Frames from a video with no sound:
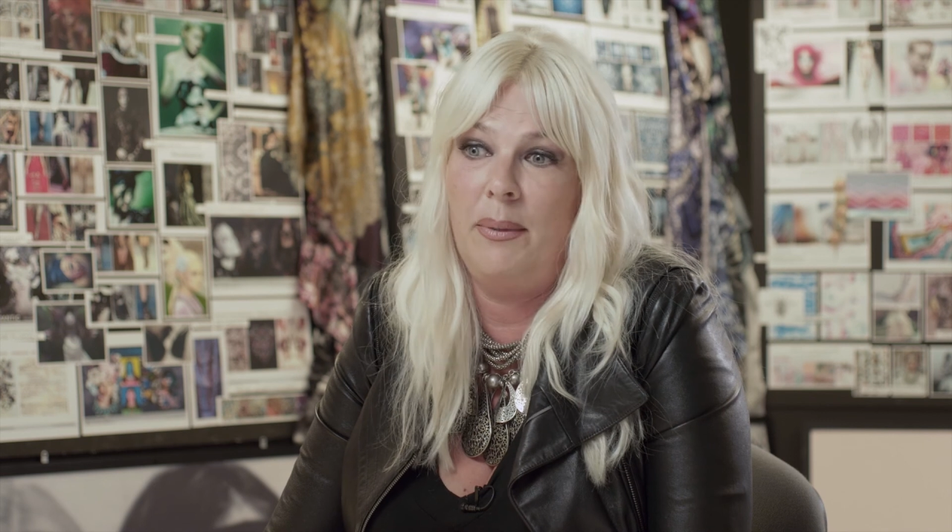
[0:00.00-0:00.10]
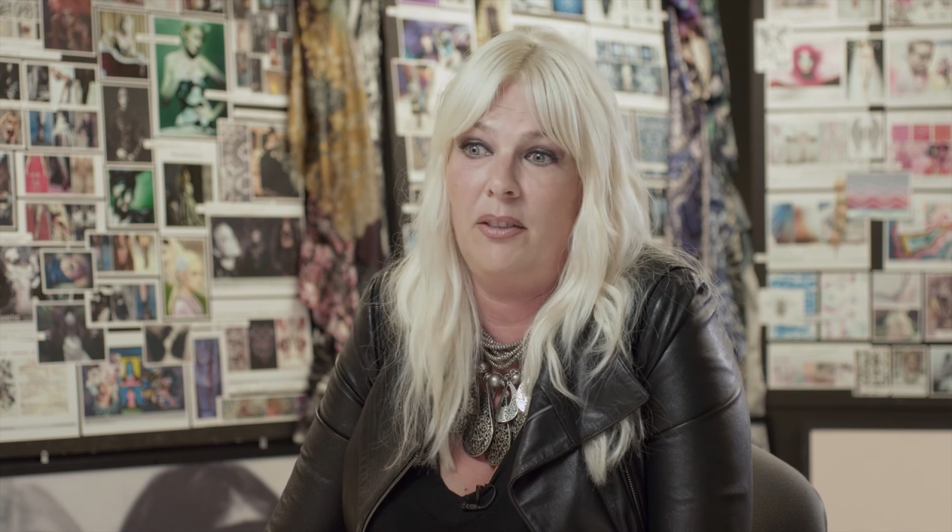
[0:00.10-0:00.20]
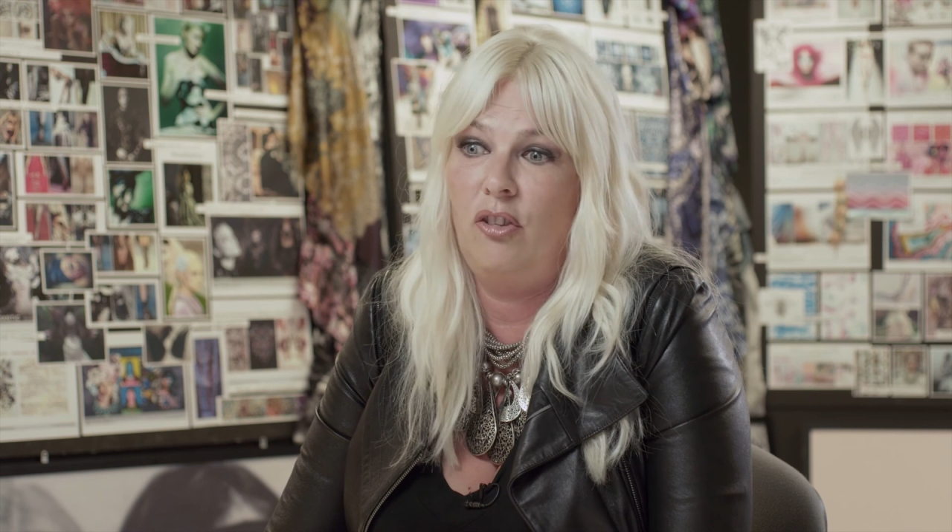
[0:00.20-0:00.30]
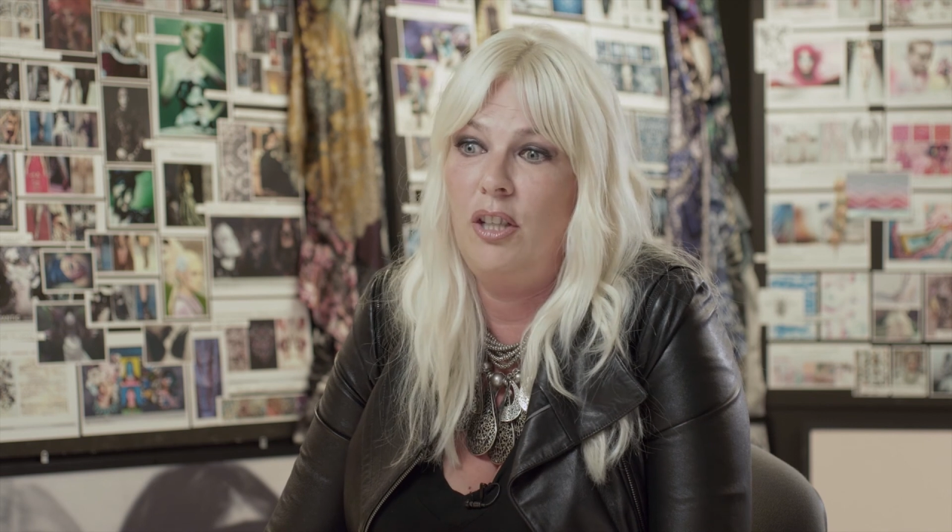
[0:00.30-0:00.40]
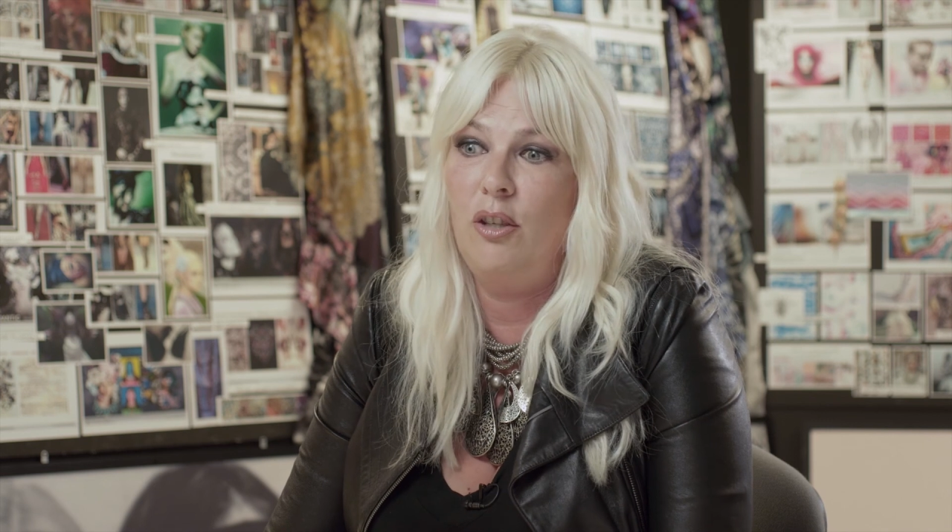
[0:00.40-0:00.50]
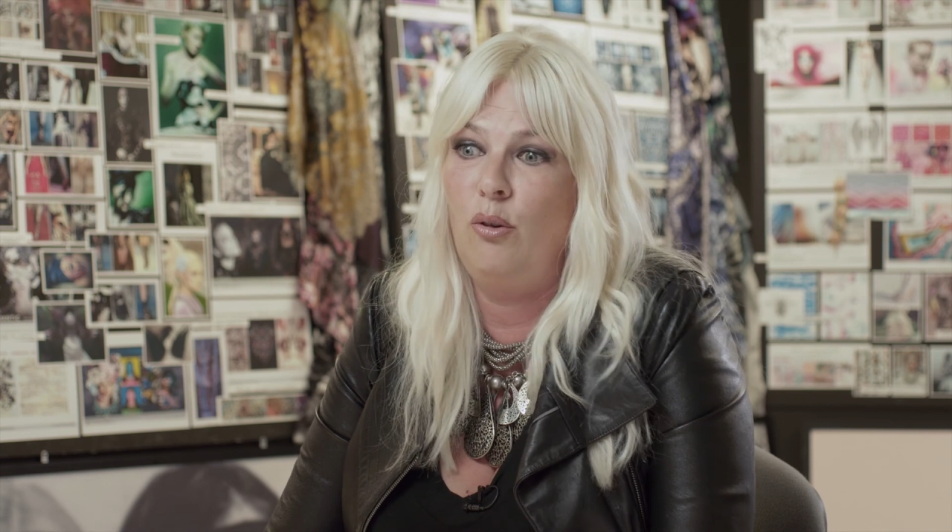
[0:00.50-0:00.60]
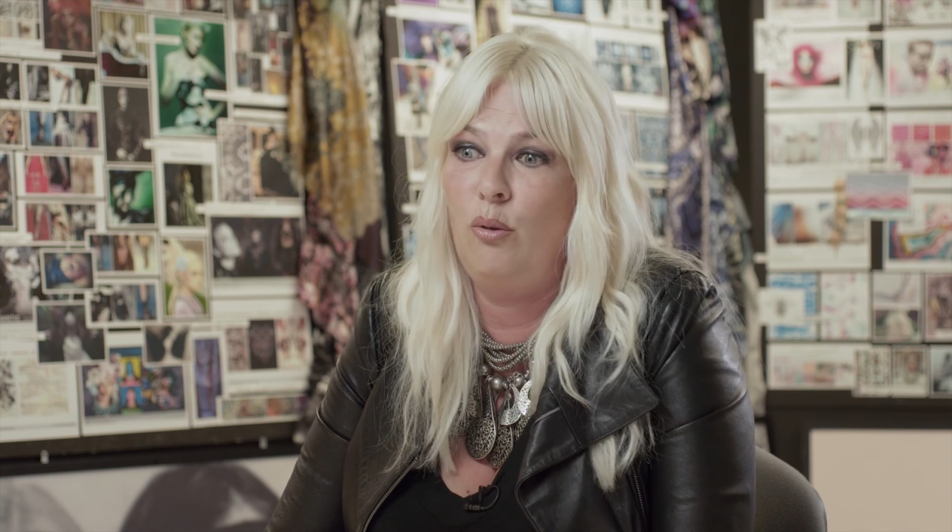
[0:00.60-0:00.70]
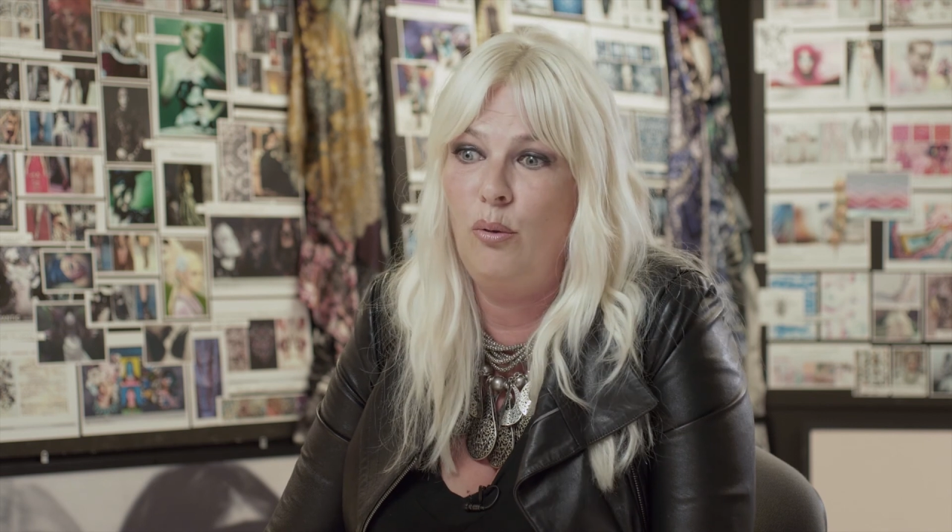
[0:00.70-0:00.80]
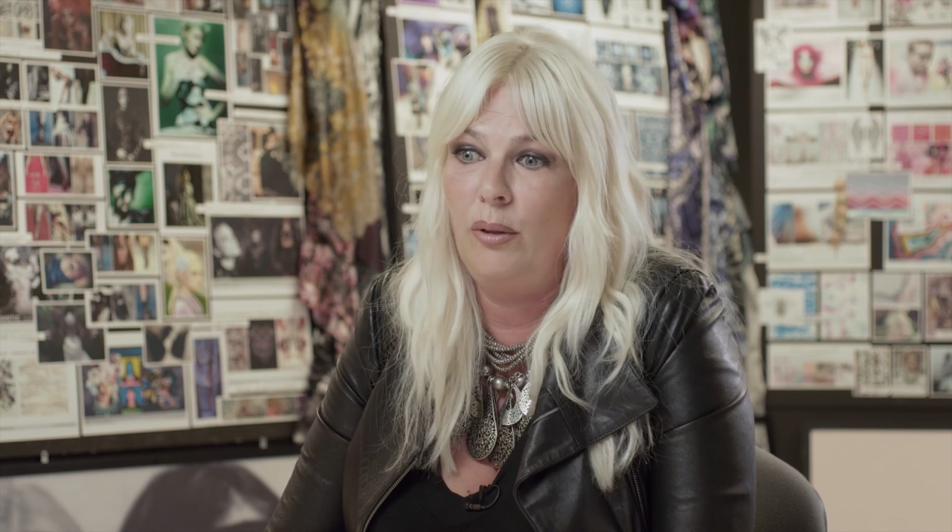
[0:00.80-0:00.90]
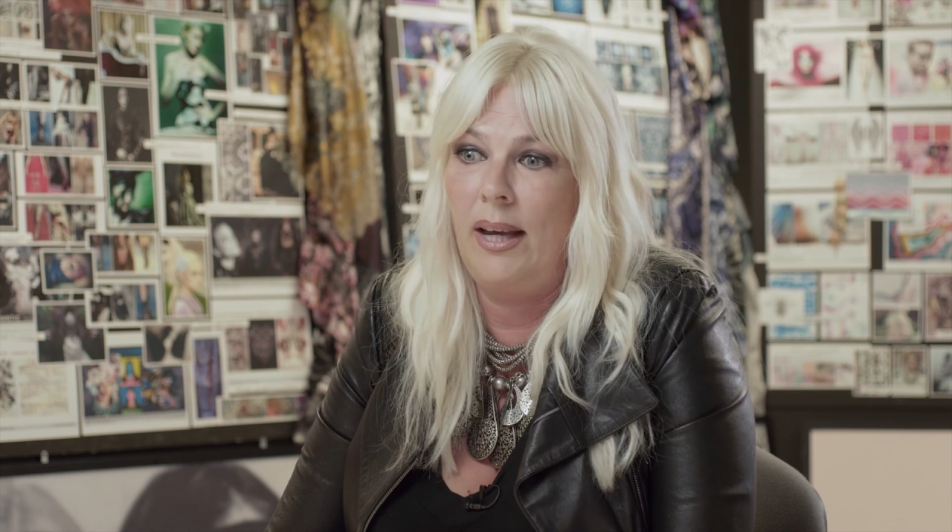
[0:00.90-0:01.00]
And she knew
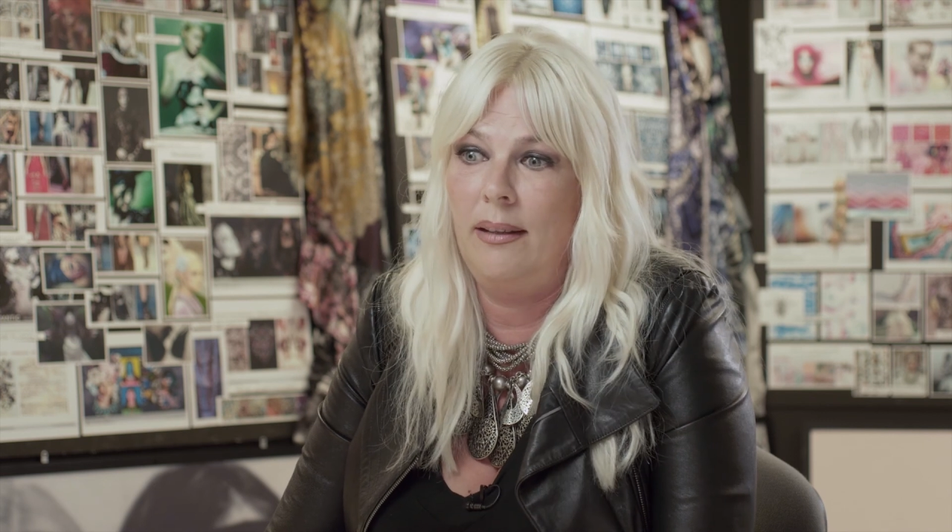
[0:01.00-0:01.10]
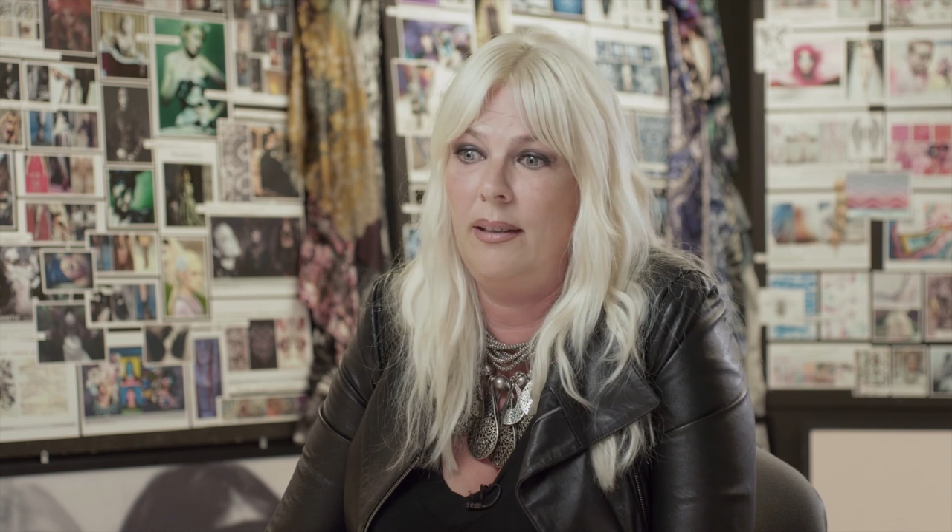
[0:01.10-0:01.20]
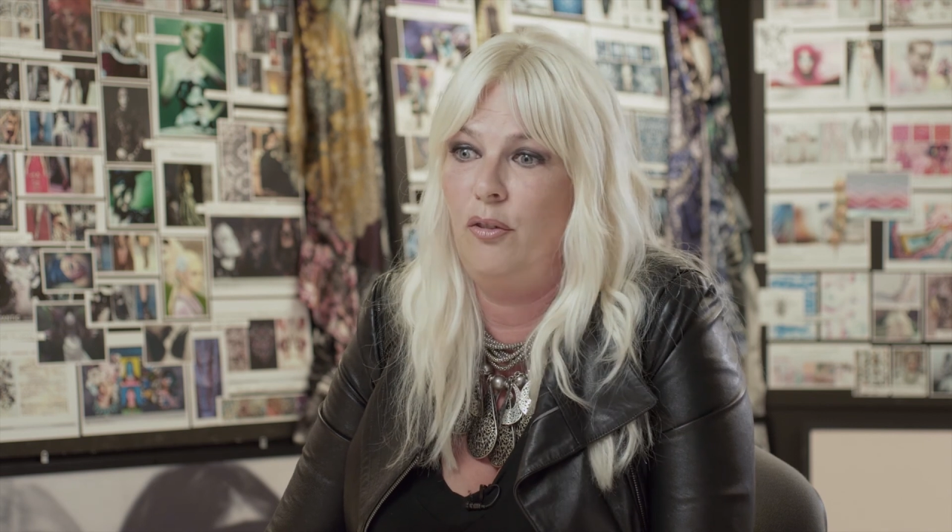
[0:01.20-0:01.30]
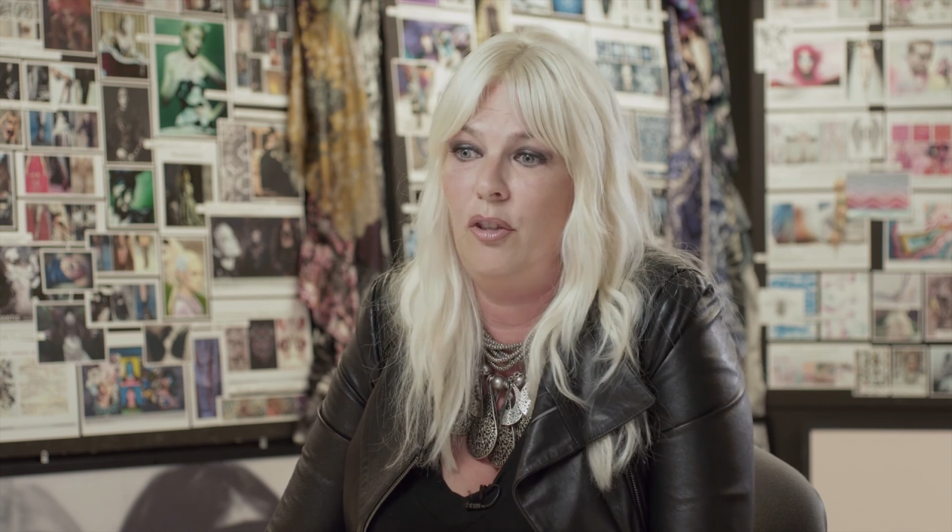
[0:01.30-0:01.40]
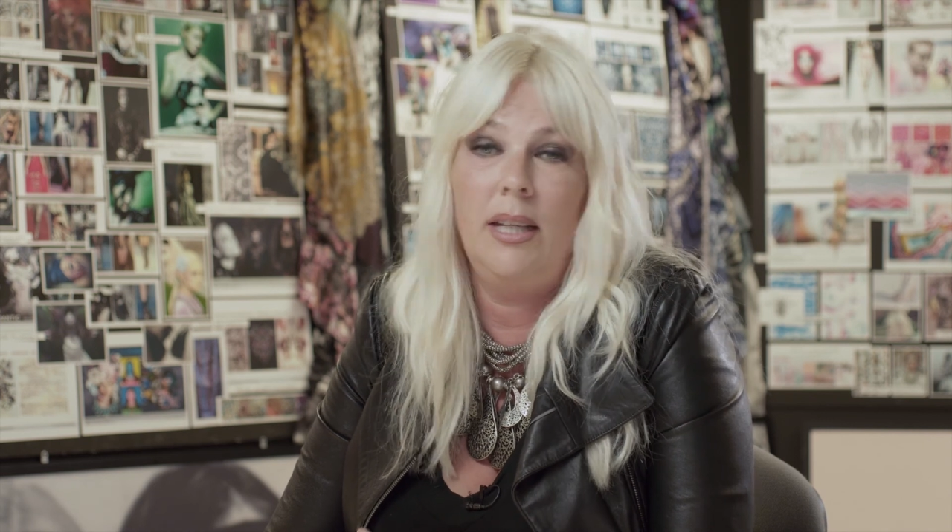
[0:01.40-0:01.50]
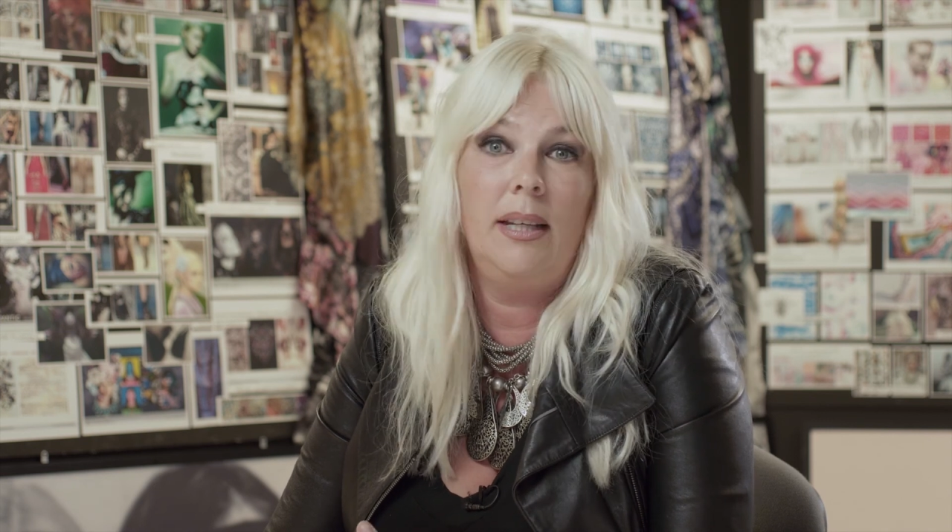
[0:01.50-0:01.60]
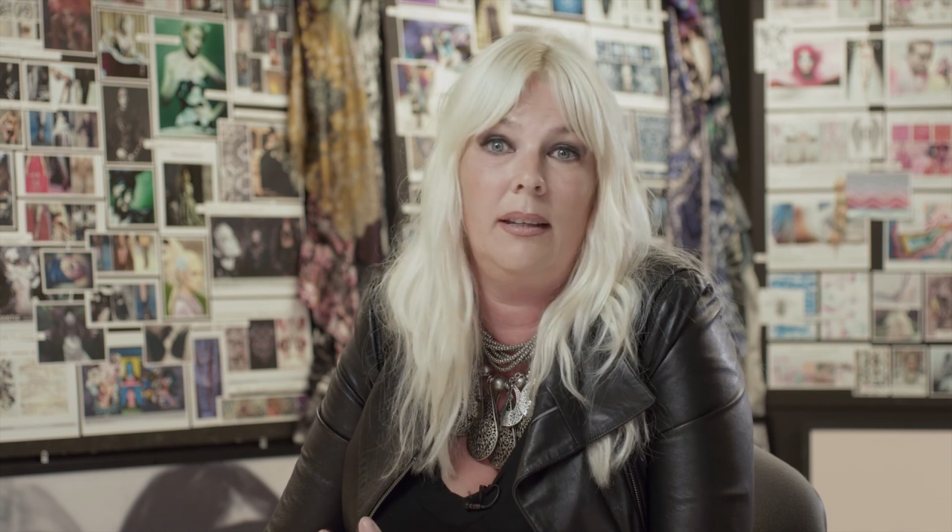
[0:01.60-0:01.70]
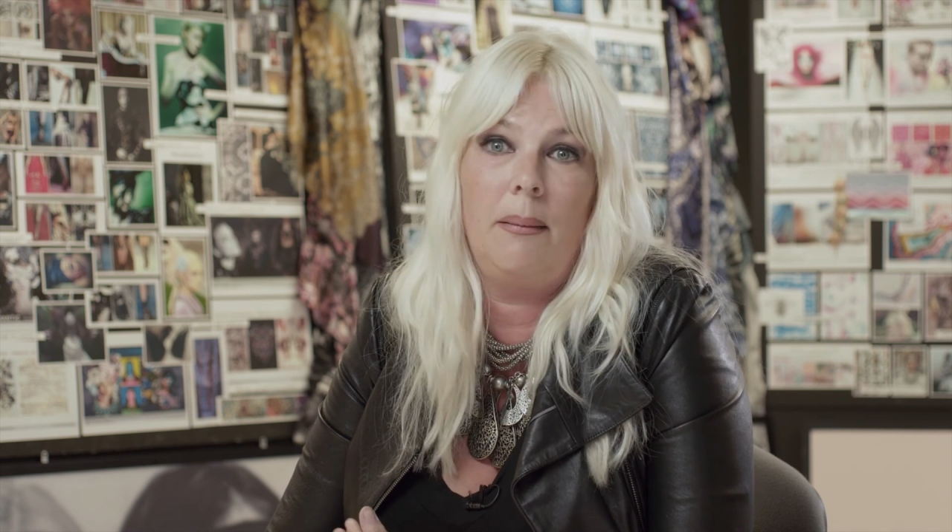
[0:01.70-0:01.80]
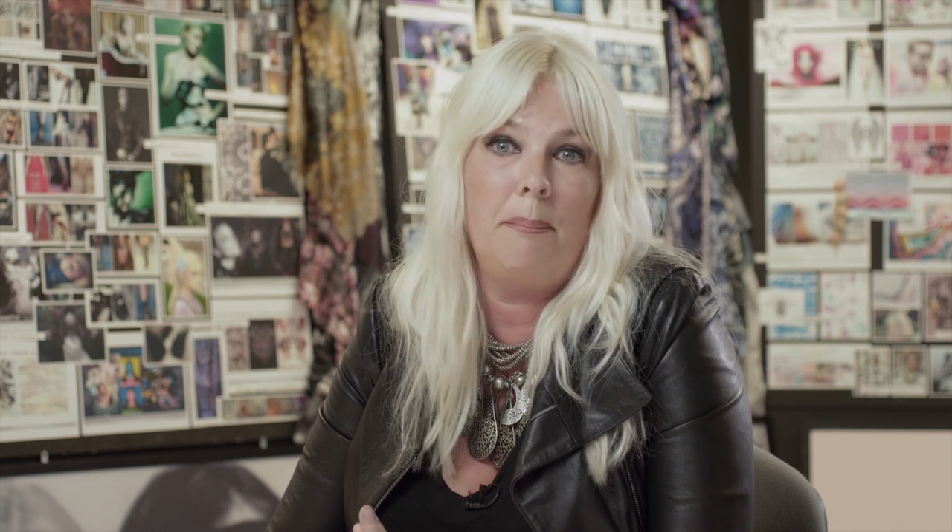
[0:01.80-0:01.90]
that if she needed